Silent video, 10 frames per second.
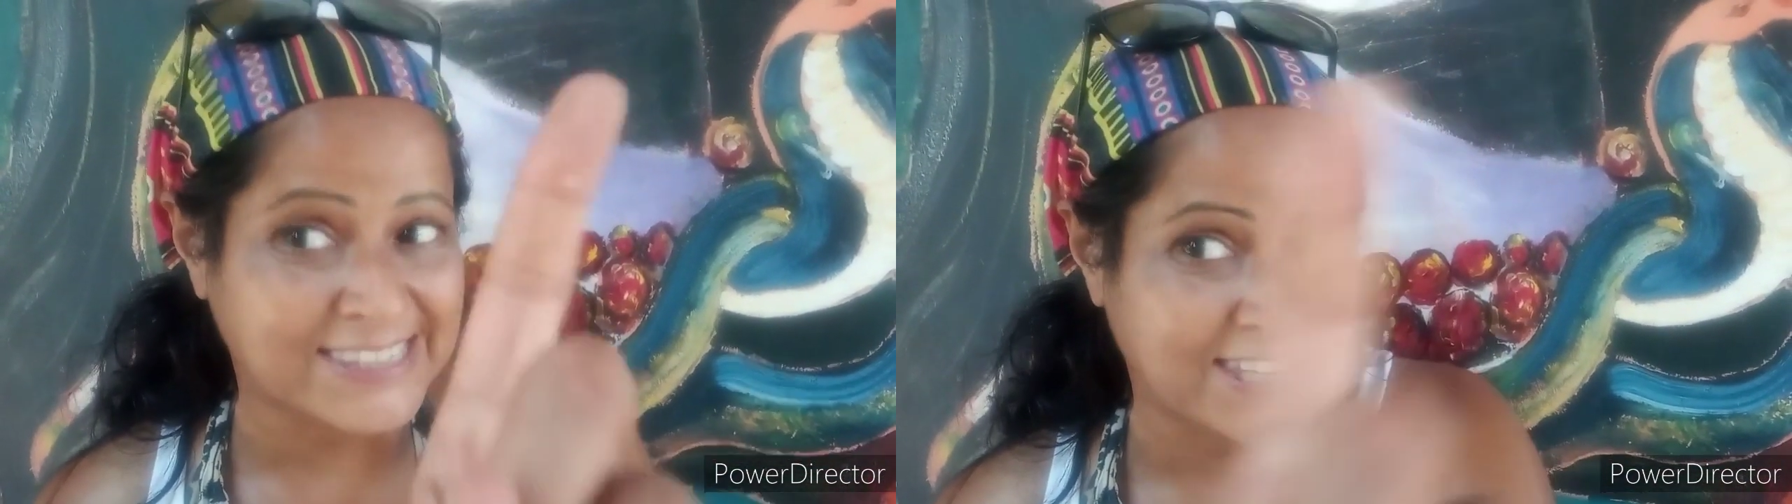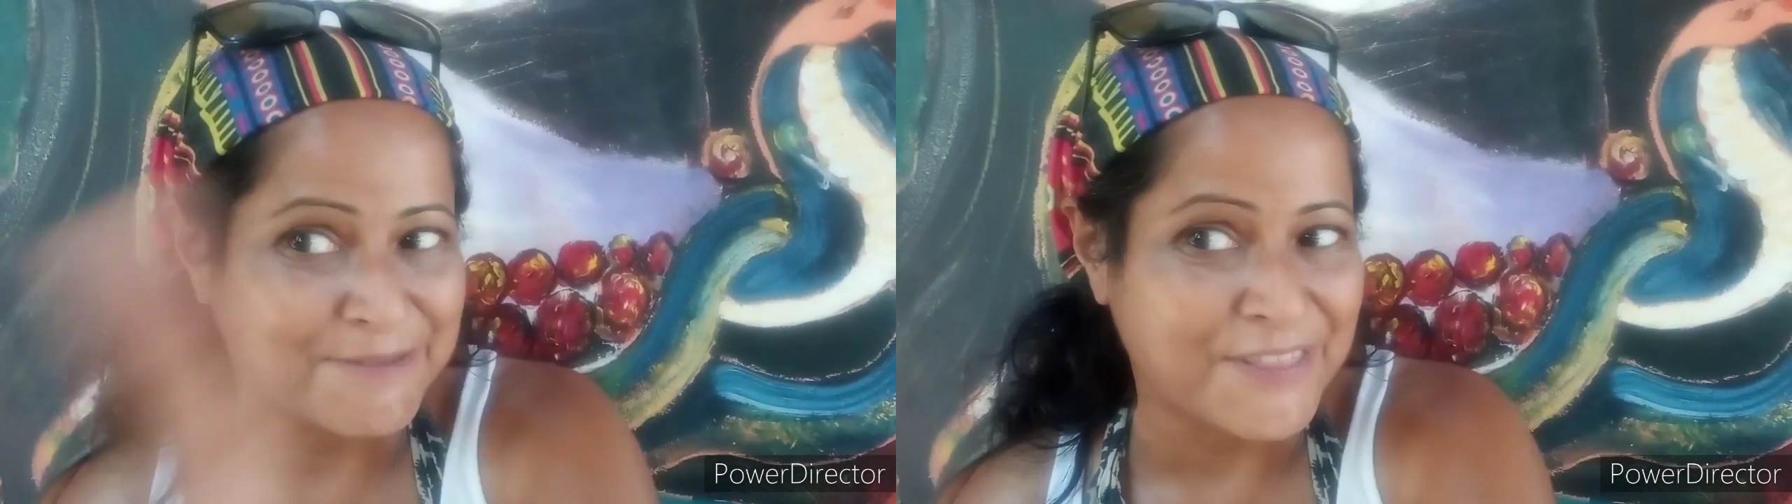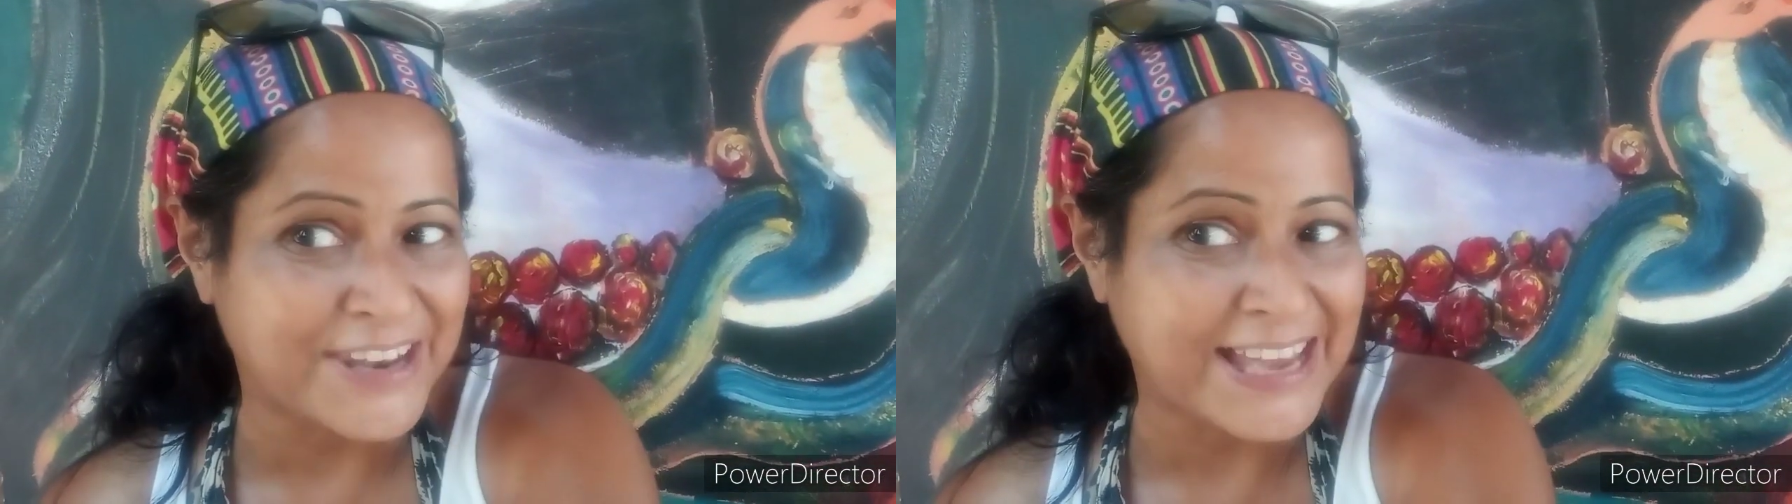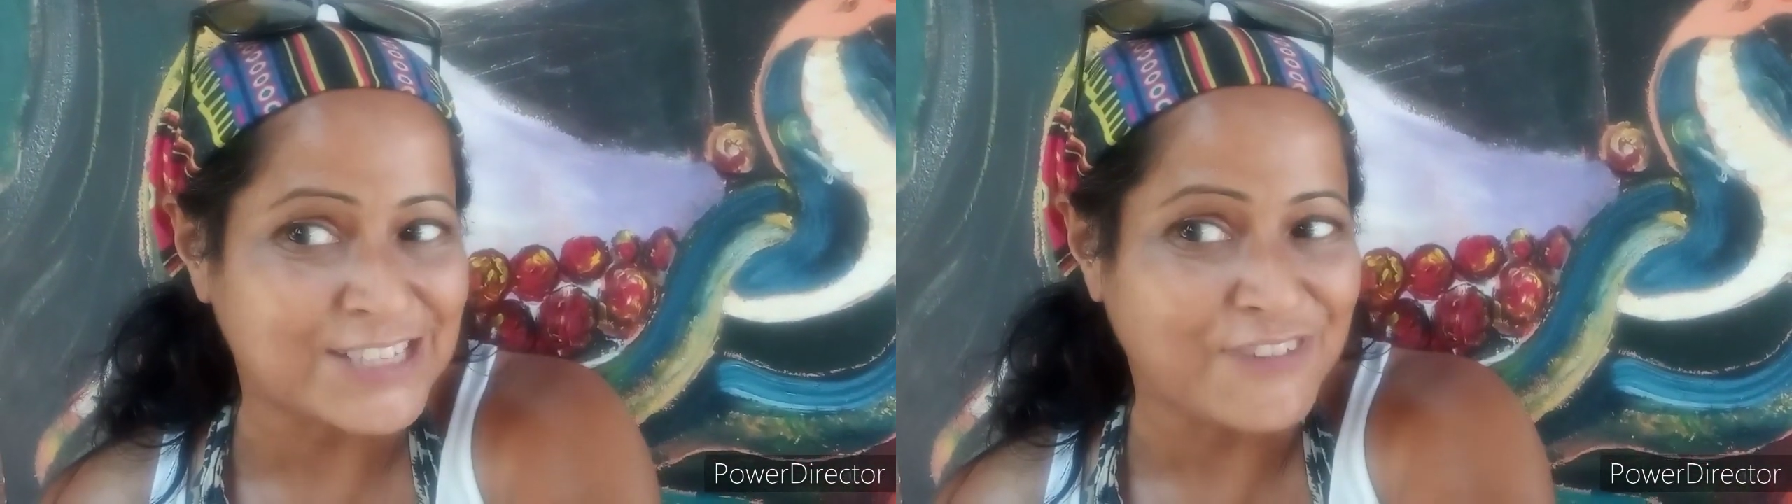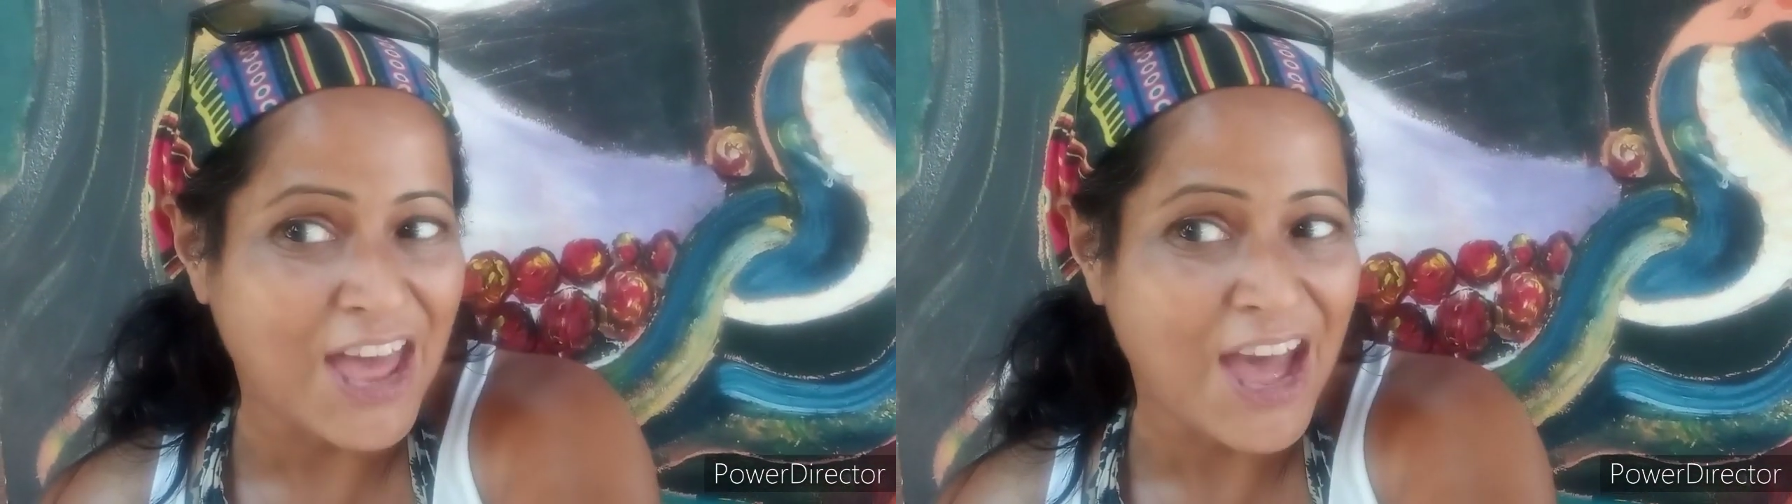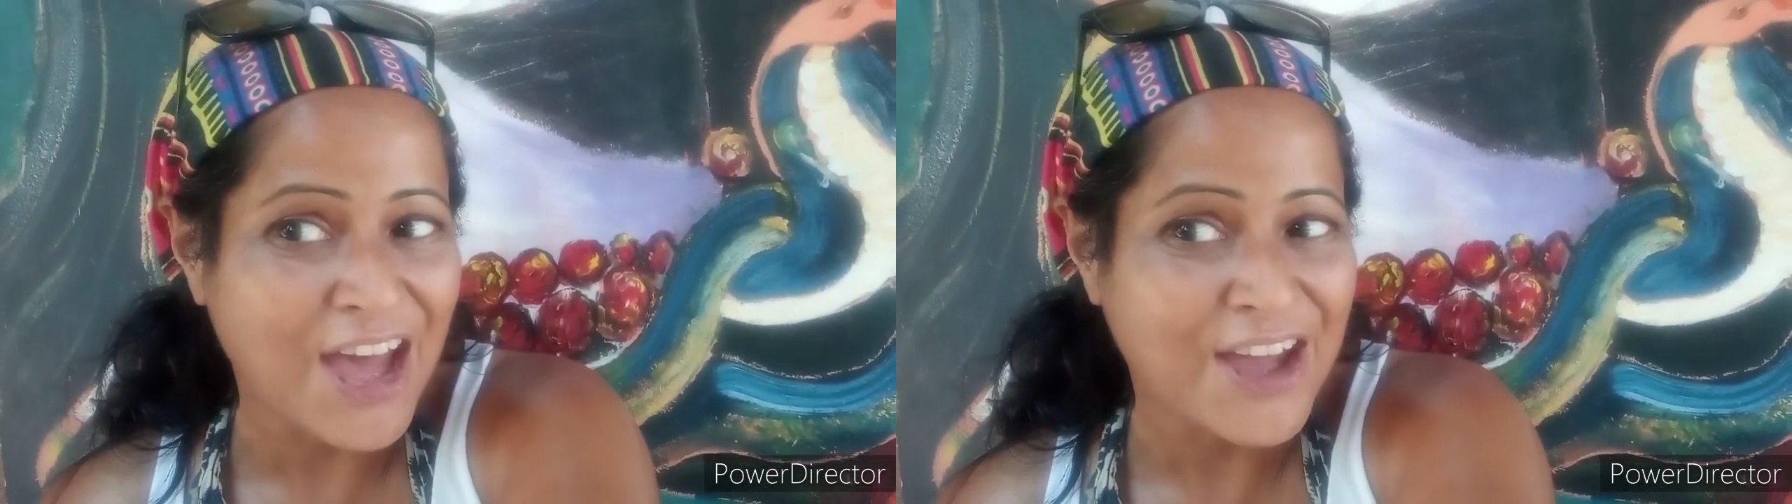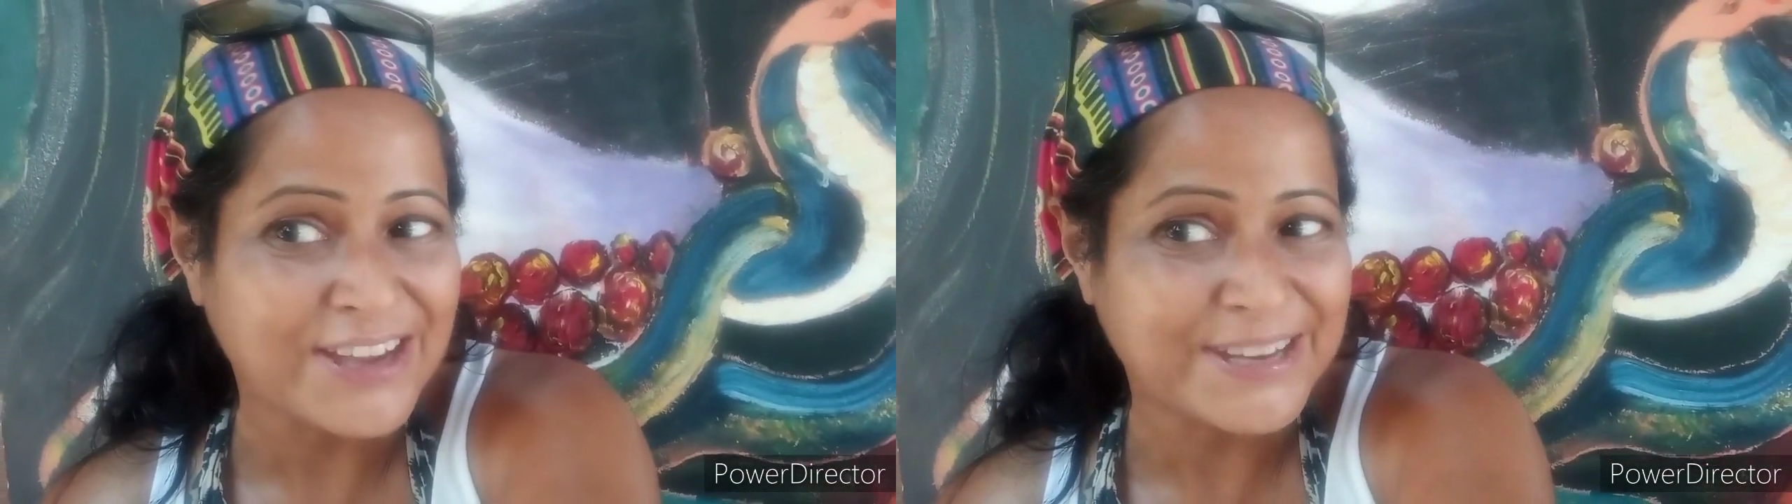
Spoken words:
see you on the next vlog.